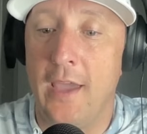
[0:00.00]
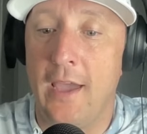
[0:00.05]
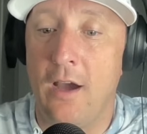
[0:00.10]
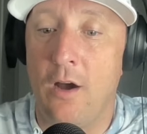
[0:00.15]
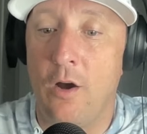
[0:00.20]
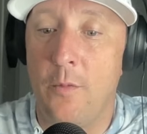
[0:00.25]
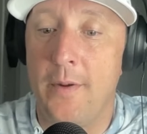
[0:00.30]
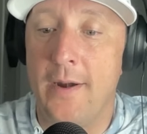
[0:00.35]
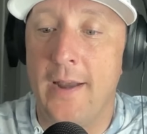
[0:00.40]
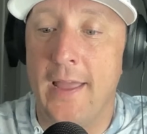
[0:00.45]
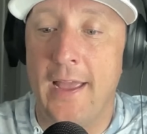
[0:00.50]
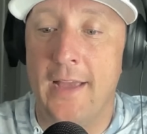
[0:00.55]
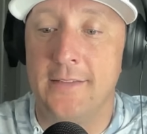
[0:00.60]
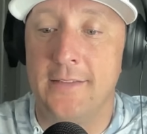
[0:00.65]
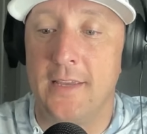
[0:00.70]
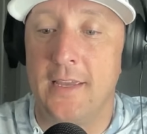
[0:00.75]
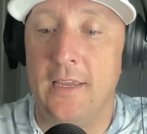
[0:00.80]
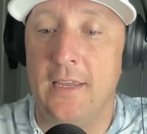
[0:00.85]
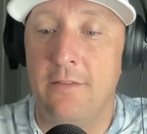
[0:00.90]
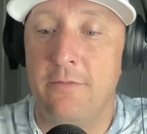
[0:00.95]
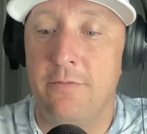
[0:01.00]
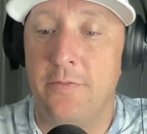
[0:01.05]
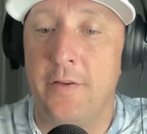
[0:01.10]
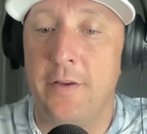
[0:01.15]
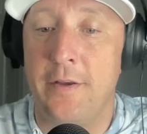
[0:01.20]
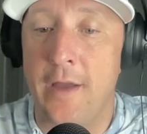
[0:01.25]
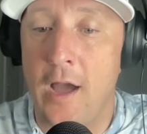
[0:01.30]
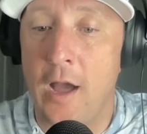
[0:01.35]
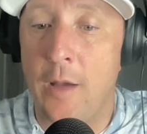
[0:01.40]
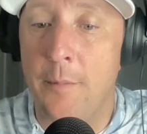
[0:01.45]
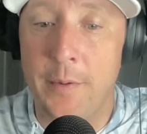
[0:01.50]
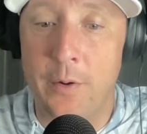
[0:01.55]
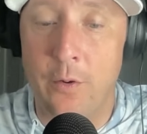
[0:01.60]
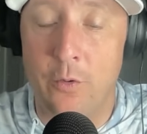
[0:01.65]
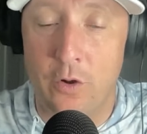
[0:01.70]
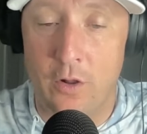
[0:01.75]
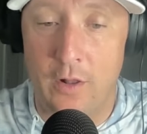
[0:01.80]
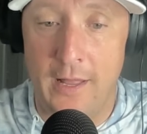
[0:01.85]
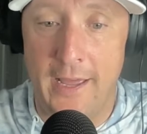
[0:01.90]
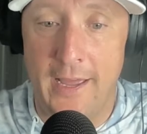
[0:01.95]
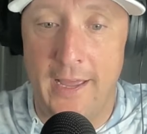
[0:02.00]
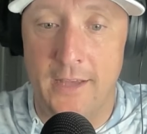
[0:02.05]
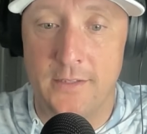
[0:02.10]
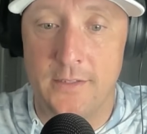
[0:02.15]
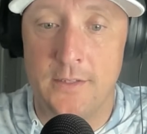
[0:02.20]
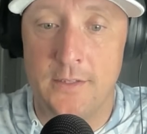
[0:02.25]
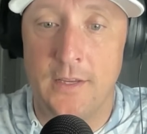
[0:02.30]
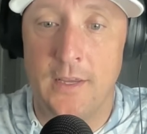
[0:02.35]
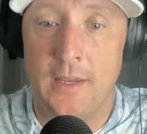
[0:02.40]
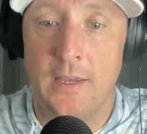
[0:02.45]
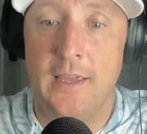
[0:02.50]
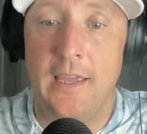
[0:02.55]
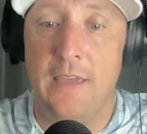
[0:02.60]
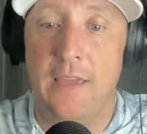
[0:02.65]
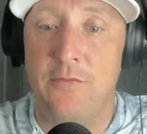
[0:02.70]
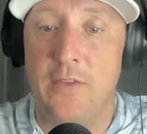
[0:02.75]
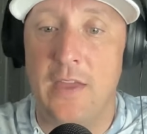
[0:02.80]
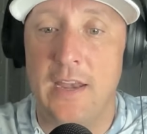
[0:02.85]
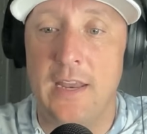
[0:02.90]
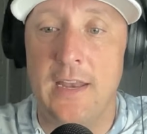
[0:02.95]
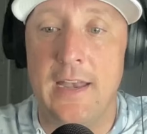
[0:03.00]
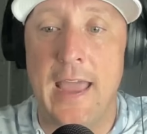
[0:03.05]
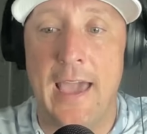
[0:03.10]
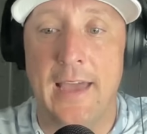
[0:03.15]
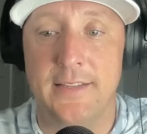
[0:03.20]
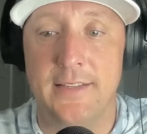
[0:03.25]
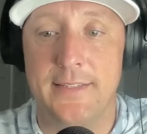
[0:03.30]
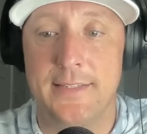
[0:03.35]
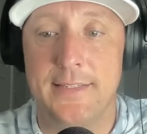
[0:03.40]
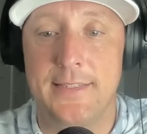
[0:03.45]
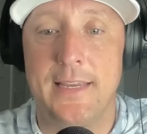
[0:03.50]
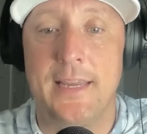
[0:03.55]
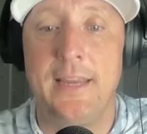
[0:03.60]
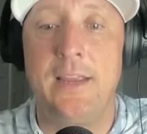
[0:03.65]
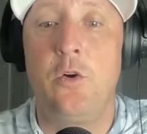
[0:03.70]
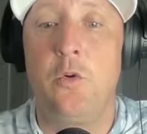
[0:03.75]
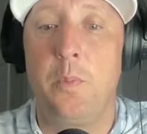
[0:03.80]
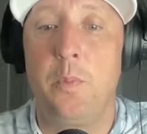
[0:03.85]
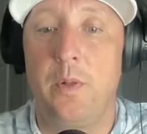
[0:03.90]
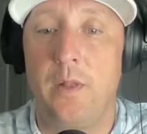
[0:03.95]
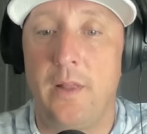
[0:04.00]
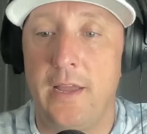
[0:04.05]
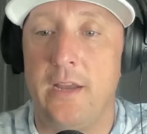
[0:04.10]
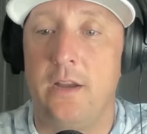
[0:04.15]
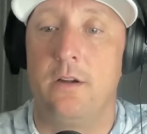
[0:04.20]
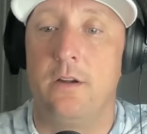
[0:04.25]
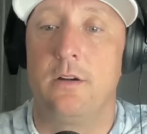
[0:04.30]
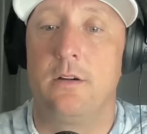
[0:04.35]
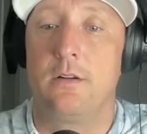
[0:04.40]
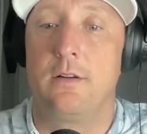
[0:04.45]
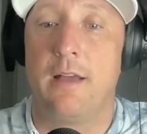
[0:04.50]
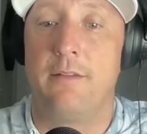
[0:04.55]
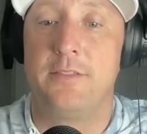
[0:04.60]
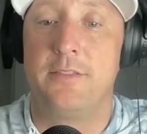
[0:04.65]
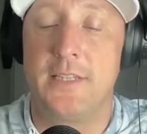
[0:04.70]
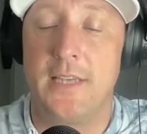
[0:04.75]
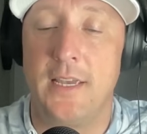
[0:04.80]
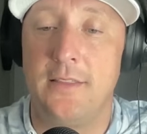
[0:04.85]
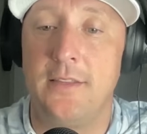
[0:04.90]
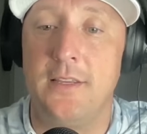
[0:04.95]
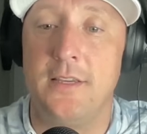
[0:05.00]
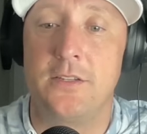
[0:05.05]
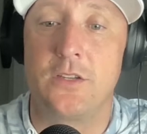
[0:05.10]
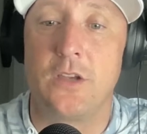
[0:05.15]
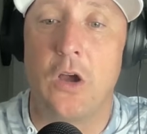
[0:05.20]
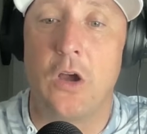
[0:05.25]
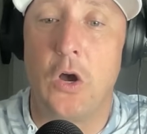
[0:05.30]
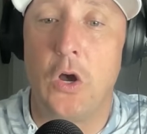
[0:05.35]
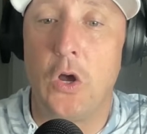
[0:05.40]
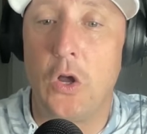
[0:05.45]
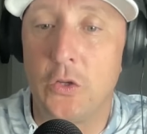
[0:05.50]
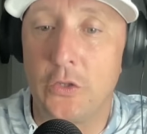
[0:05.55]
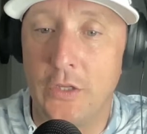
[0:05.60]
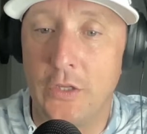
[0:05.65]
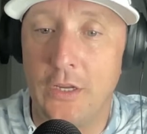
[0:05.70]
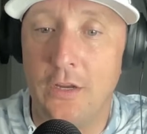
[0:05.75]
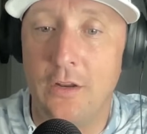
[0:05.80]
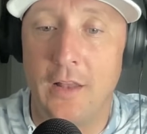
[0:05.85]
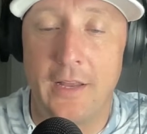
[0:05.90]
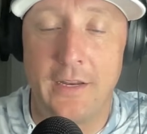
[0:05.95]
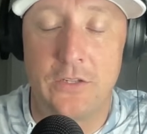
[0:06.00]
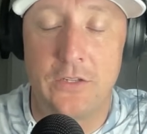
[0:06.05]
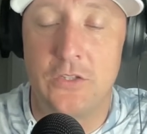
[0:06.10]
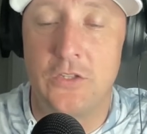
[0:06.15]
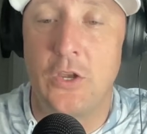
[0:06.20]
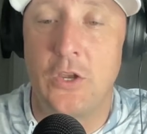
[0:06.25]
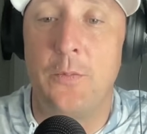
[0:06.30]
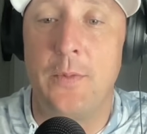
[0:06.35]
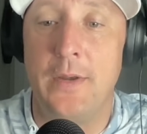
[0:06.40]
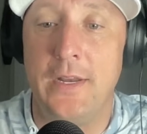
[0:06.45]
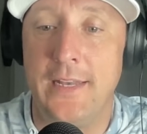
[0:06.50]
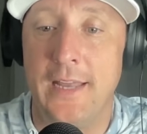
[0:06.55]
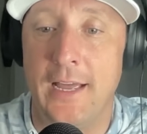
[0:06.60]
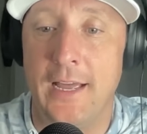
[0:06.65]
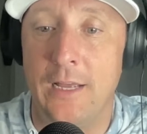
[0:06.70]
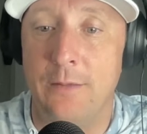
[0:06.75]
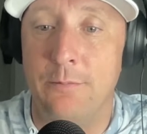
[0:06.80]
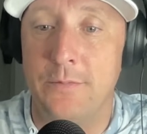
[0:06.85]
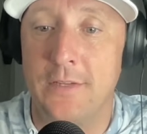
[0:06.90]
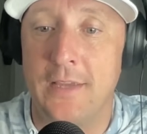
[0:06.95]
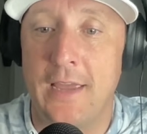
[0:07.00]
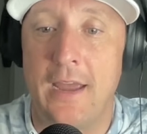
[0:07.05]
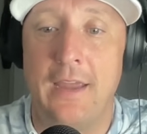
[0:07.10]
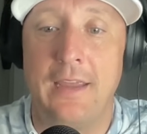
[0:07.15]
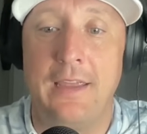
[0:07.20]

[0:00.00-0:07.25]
Auburn has a phenomenal class. If they didn't add a single player, I've said this all year, like so many times.